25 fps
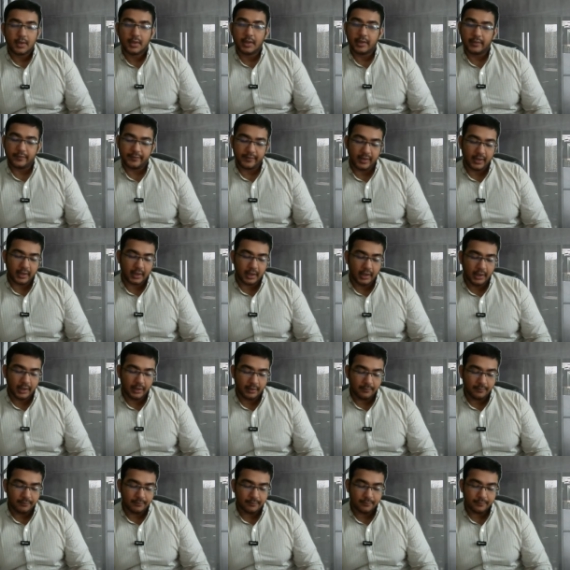Everyone
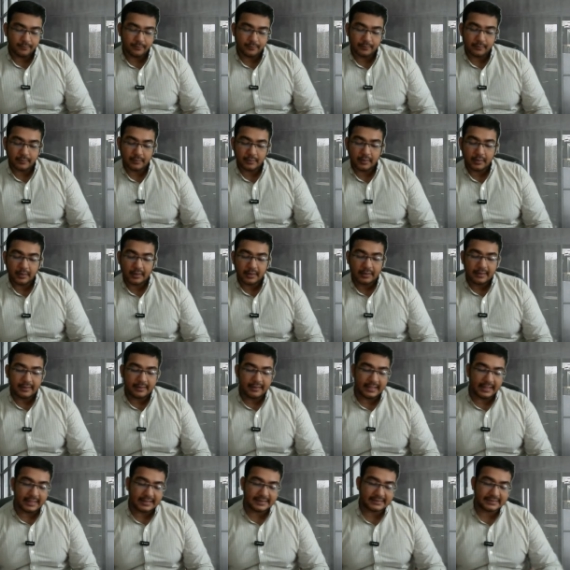clear?
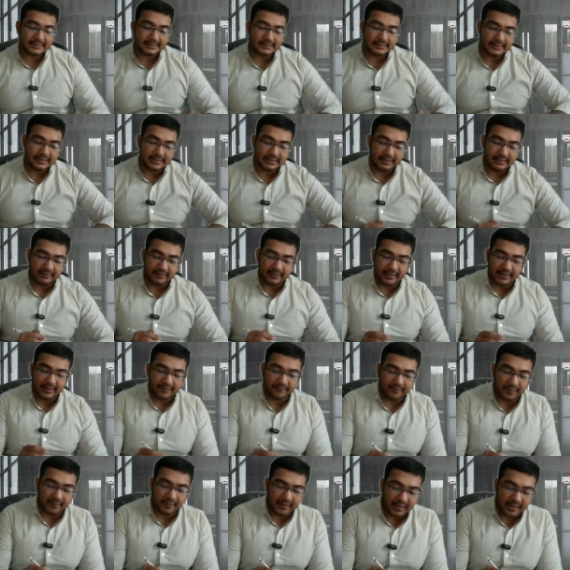Next,
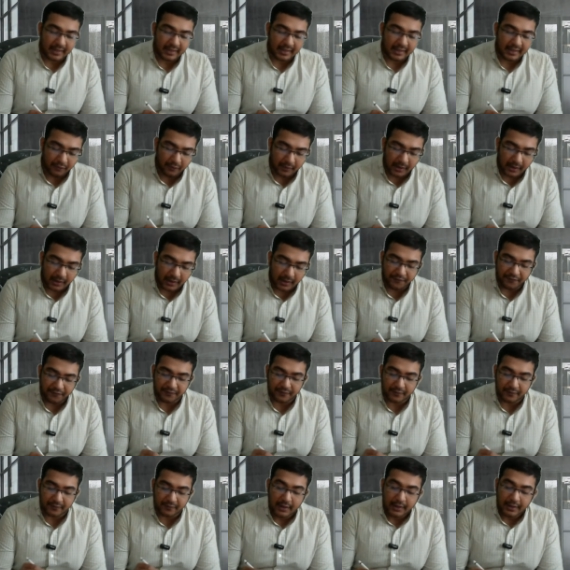194F,
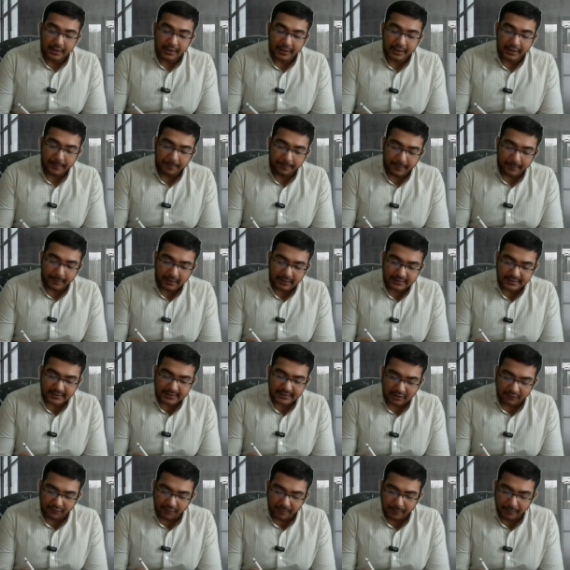repurchase
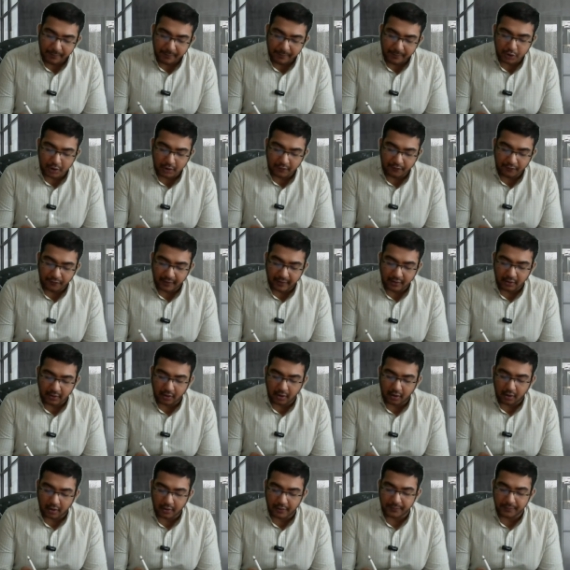of a mutual fund
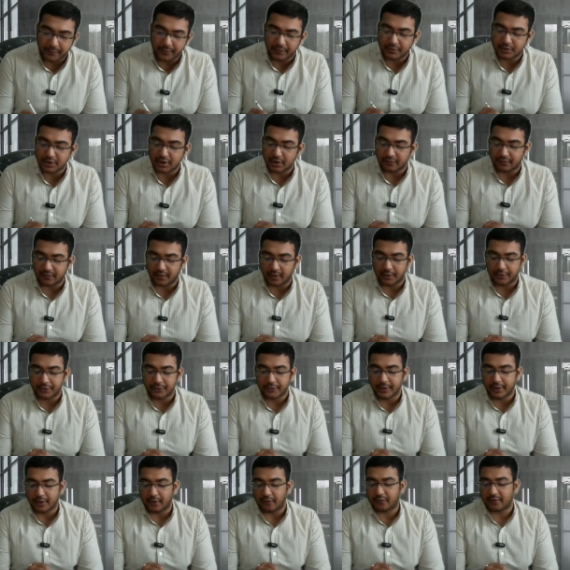or a mutual
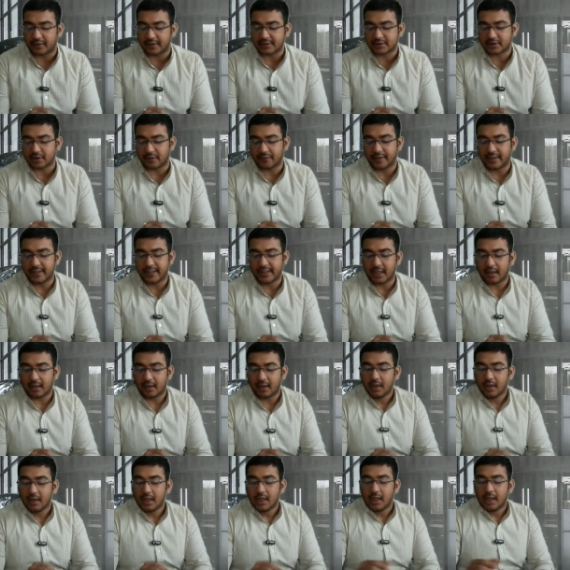unit of trust of India.
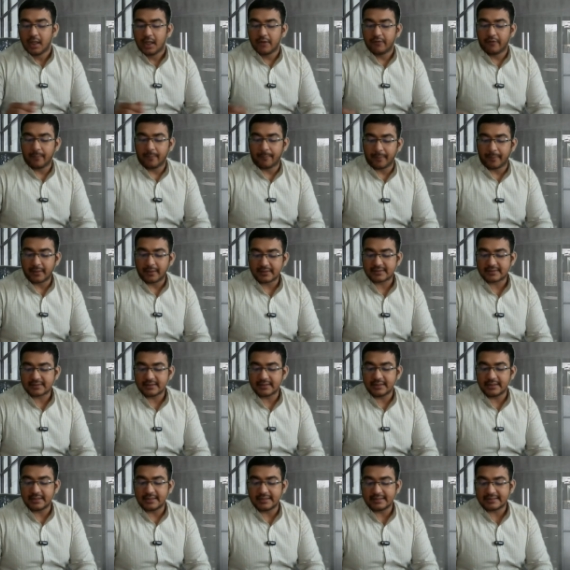If a
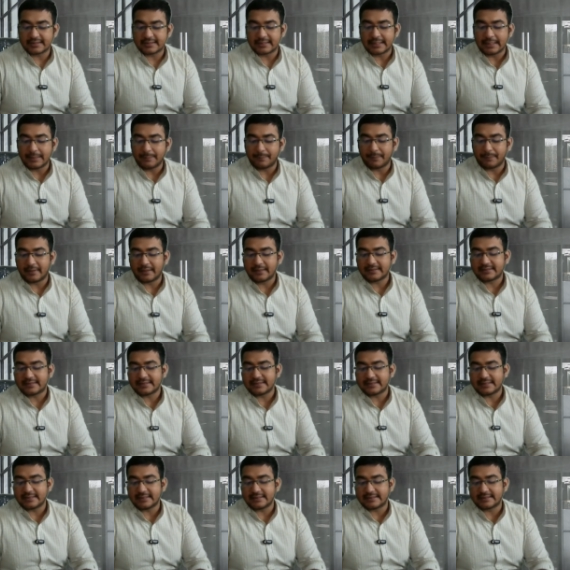person is
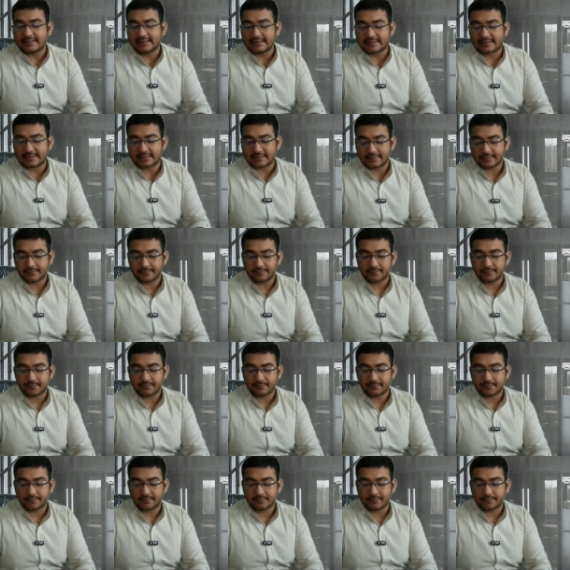repurchasing this,